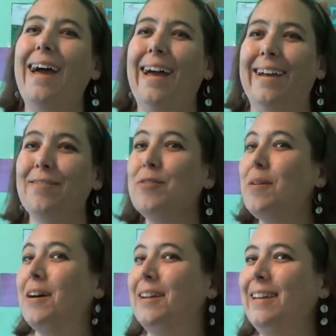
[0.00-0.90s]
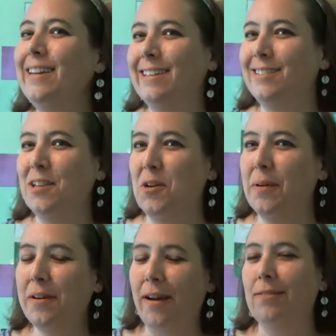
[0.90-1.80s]
Hey everybody, it's Hope
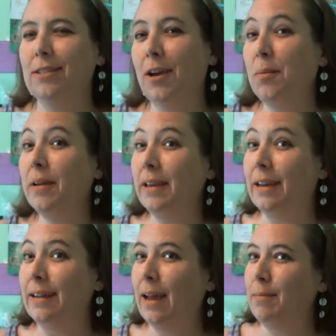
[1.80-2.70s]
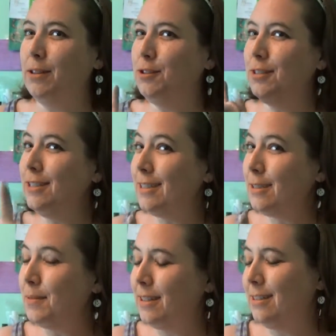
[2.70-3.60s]
at Crafty Hope again. I bet you didn't
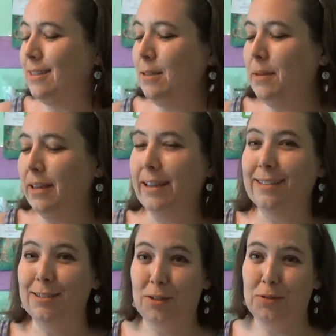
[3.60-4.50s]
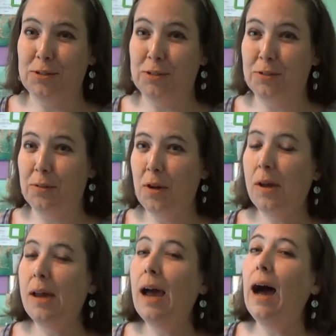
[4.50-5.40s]
expect to see me again so soon.
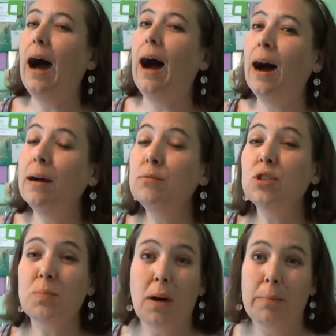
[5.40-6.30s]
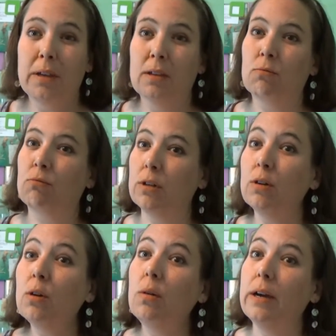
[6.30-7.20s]
I'm just popping in real
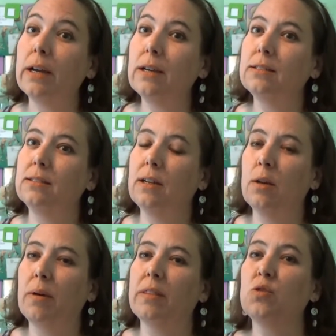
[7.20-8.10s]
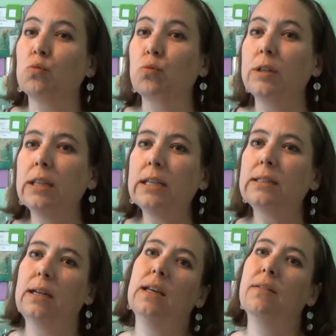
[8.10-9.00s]
quick to tell you about this really
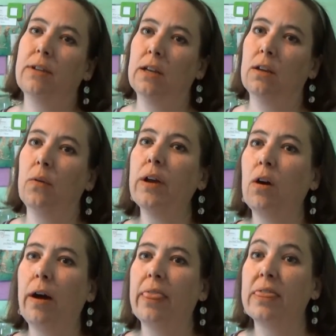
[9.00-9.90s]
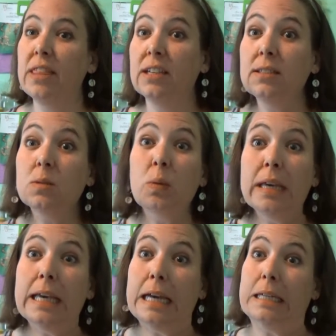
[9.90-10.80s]
exciting event going on this
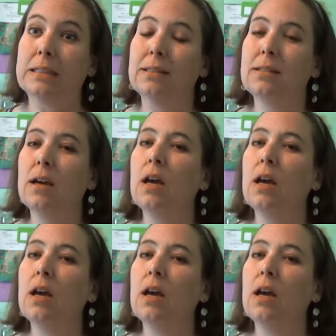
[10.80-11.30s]
weekend.